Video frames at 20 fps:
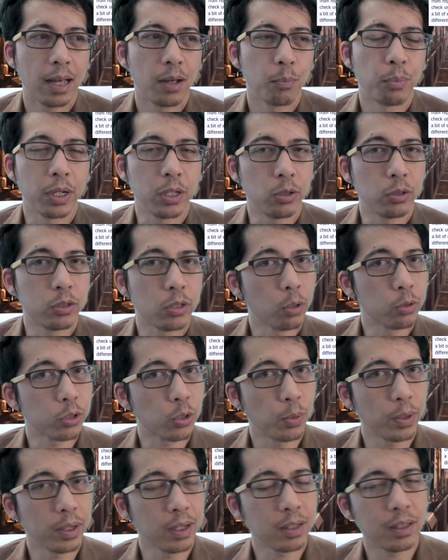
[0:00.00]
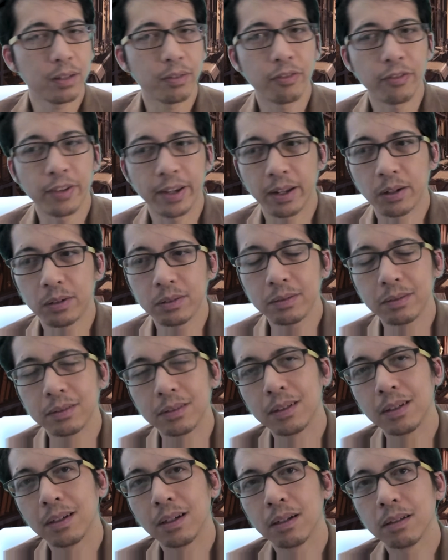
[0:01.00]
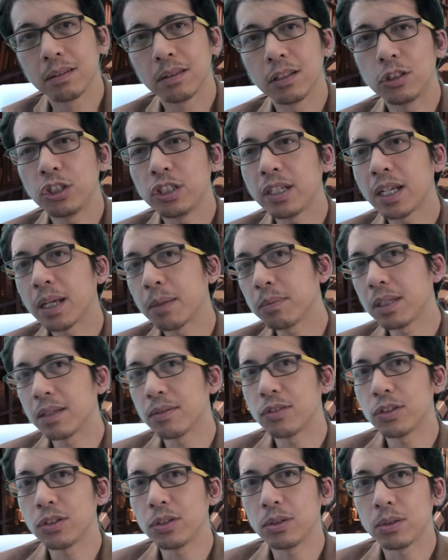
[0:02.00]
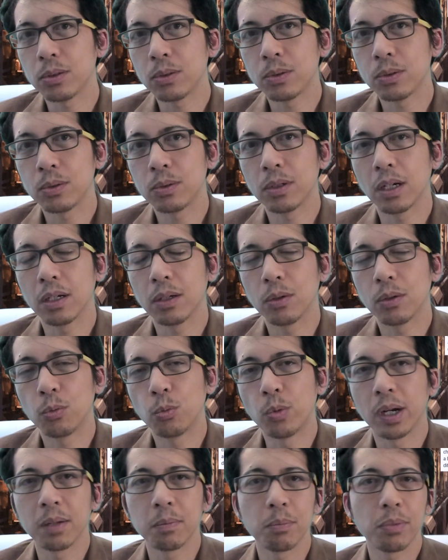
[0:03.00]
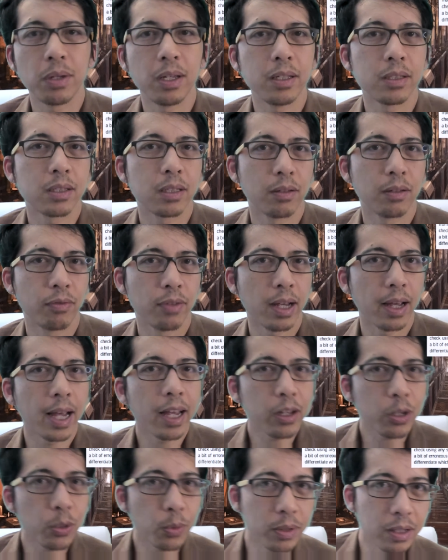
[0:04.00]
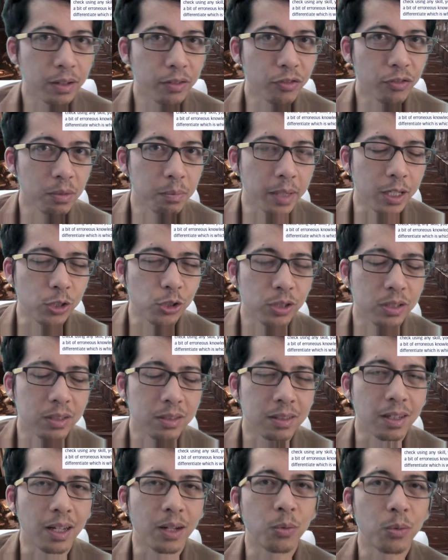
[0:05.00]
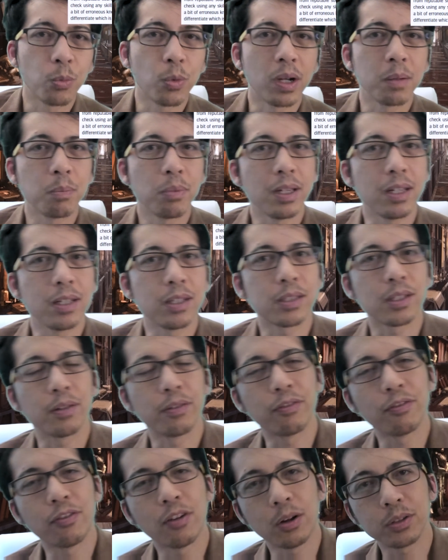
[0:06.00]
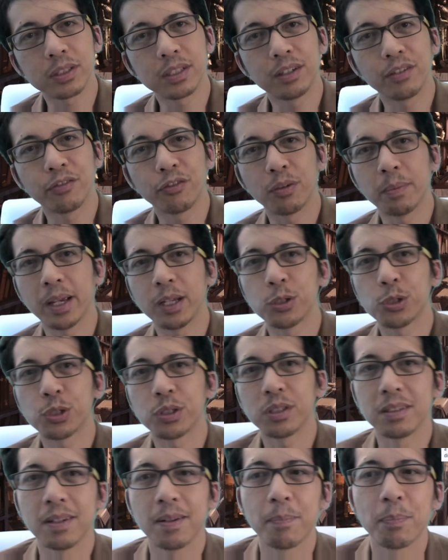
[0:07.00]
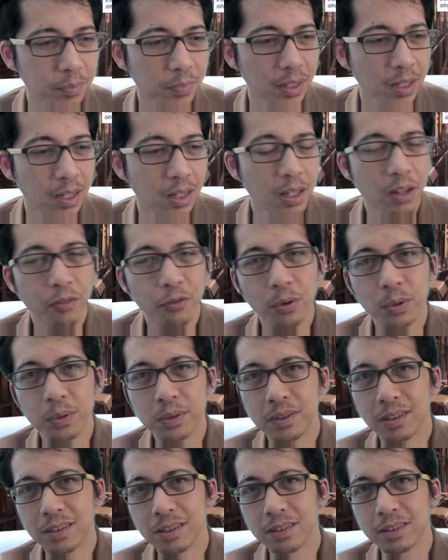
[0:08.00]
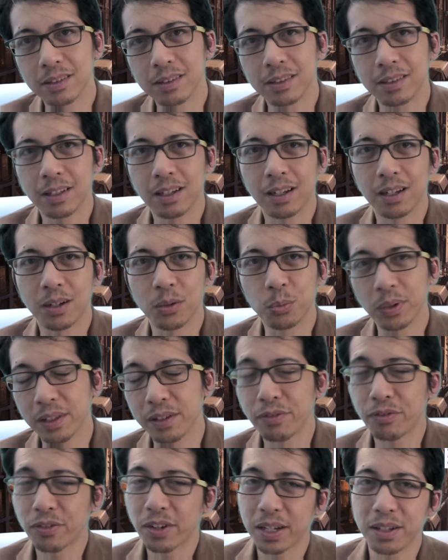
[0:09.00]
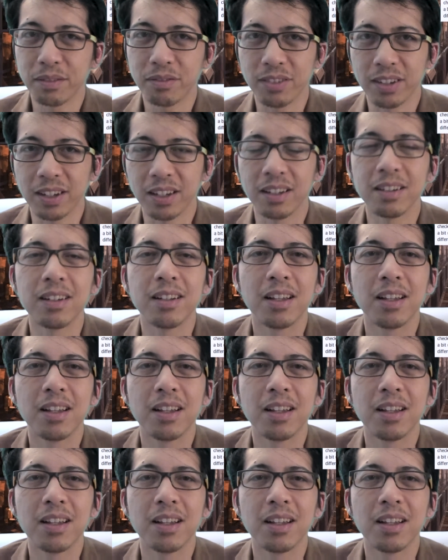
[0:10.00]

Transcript: but you don't critically fail, the GM gives you one piece of accurate information and one piece of false information. First, this is a really funny feat,